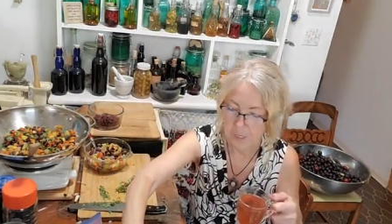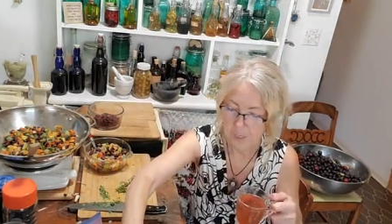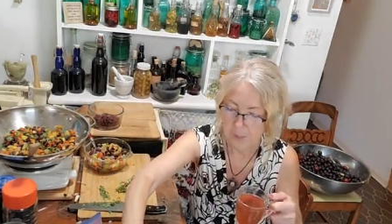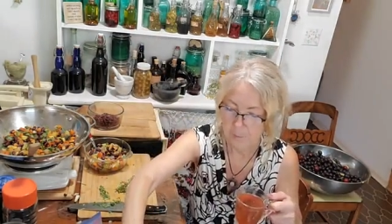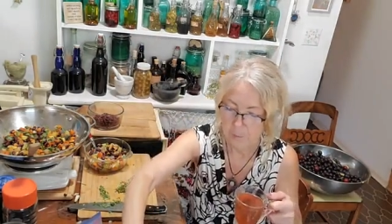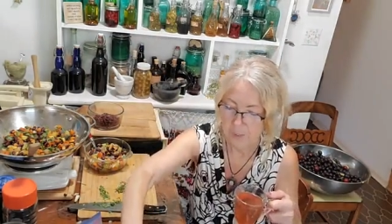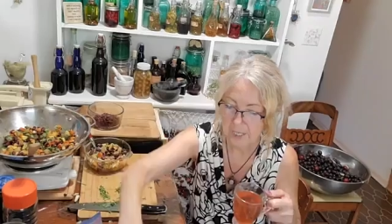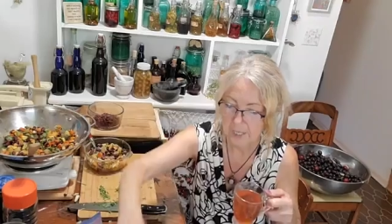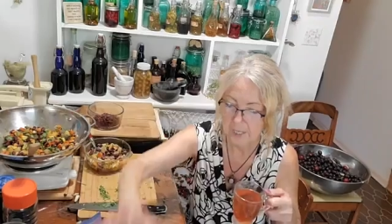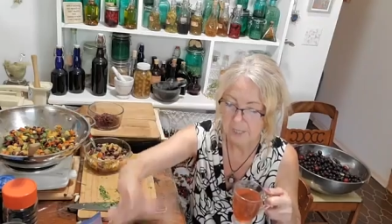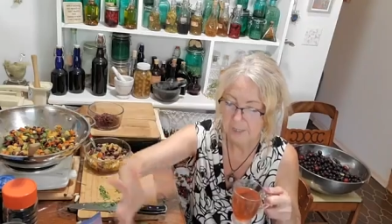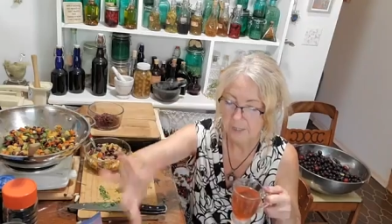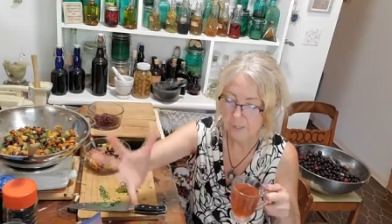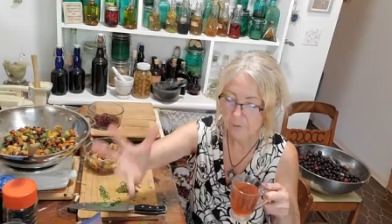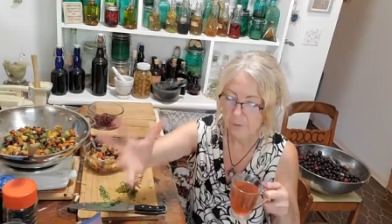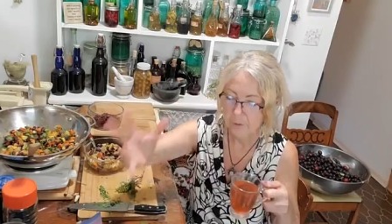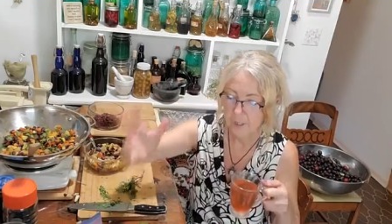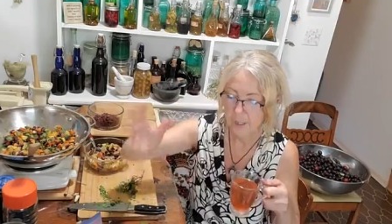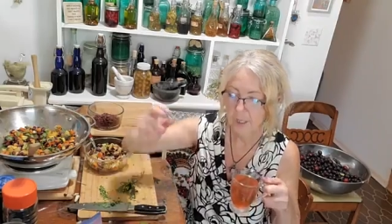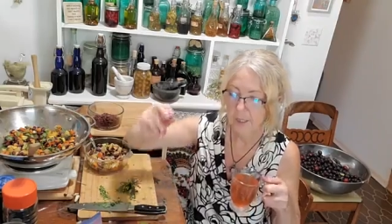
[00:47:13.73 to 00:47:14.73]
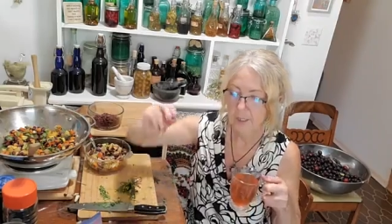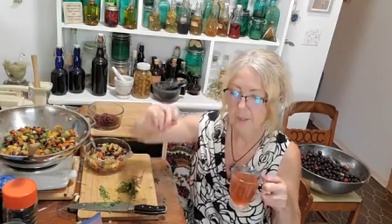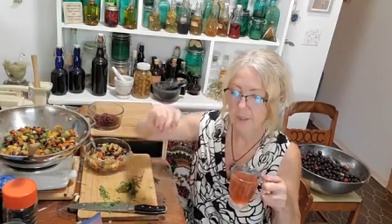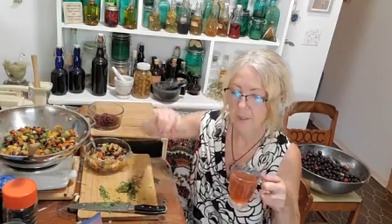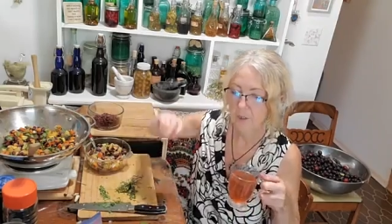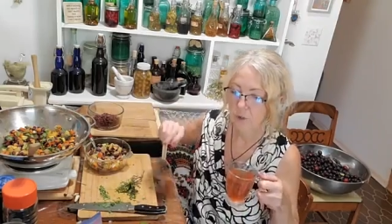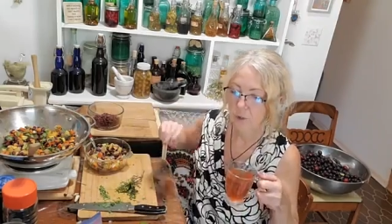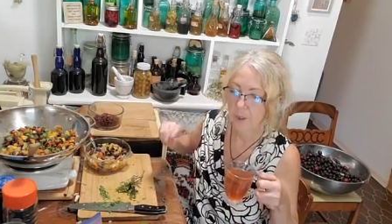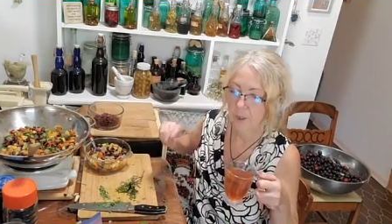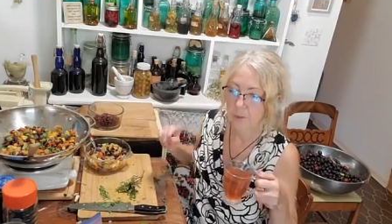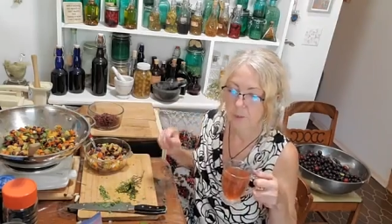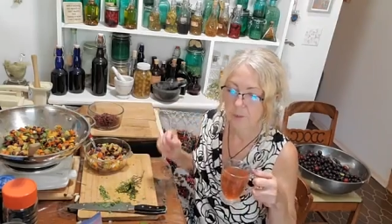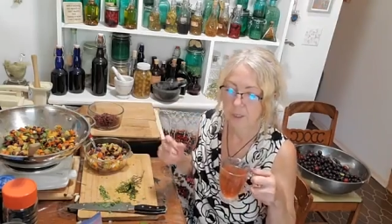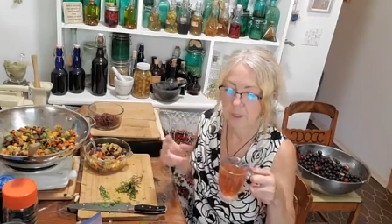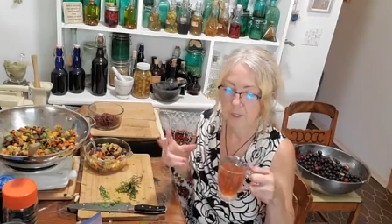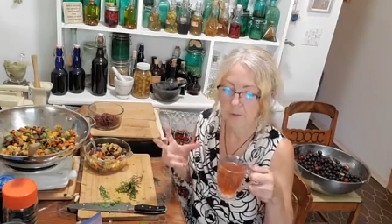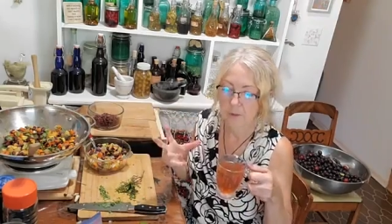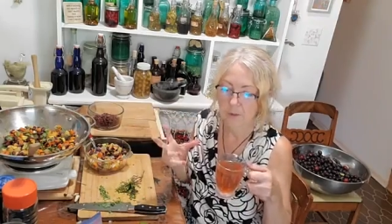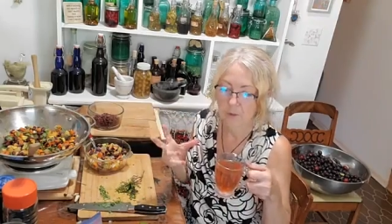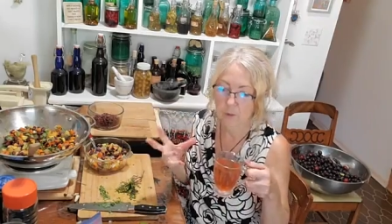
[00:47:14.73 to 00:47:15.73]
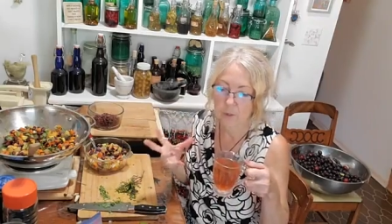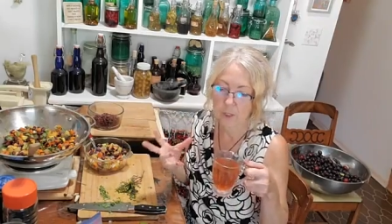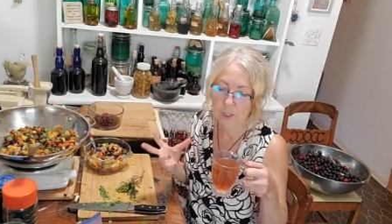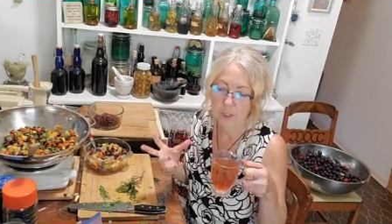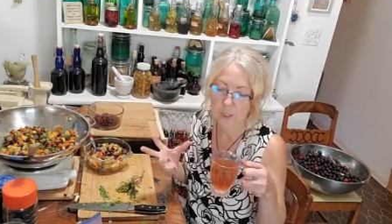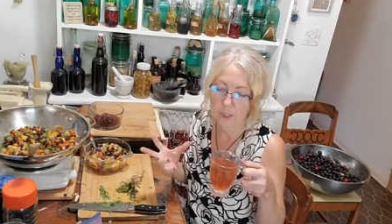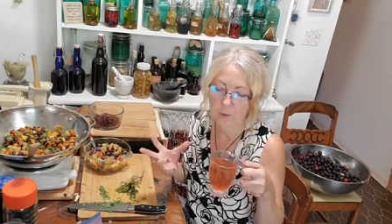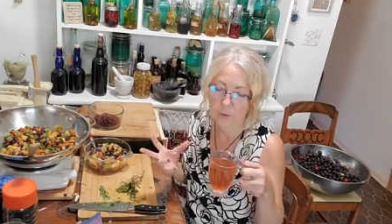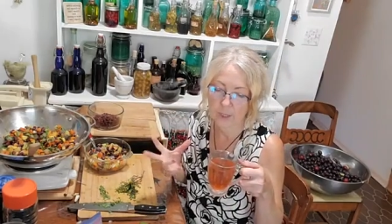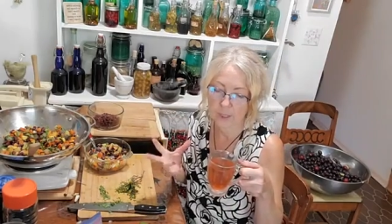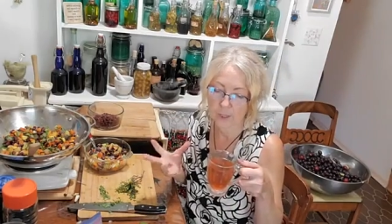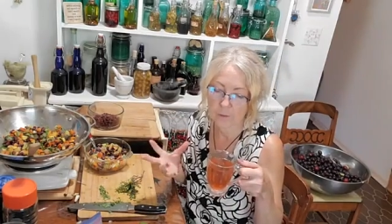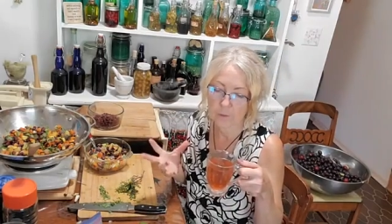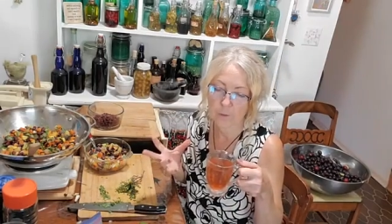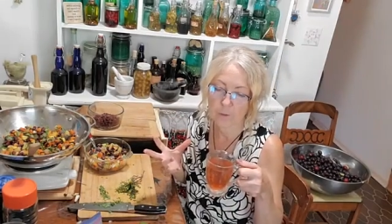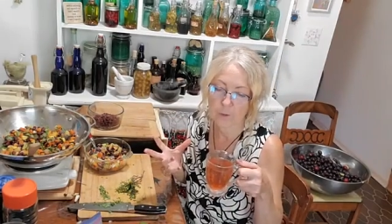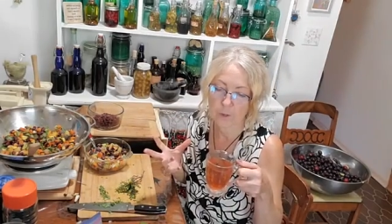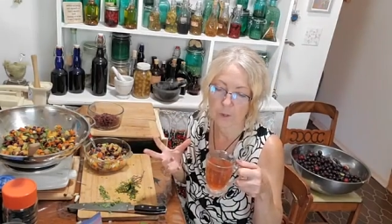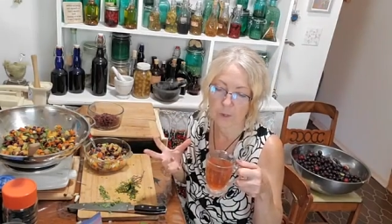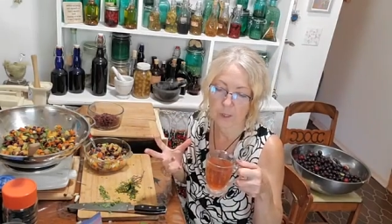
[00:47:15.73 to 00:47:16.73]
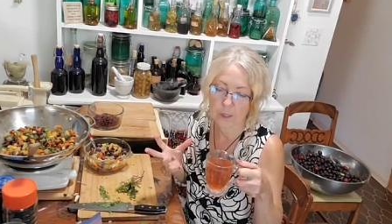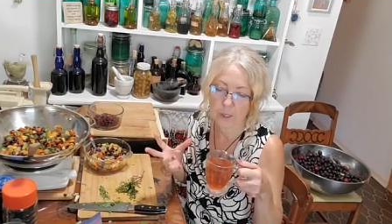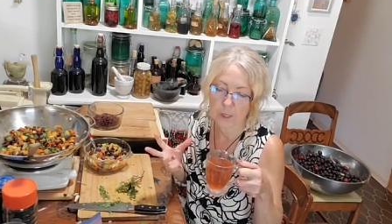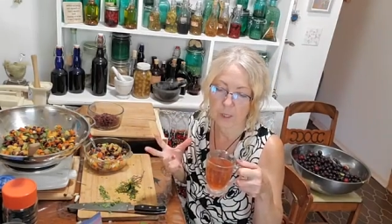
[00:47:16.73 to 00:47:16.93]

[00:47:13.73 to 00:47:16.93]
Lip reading: Making different kinds of shrubs. It's really great for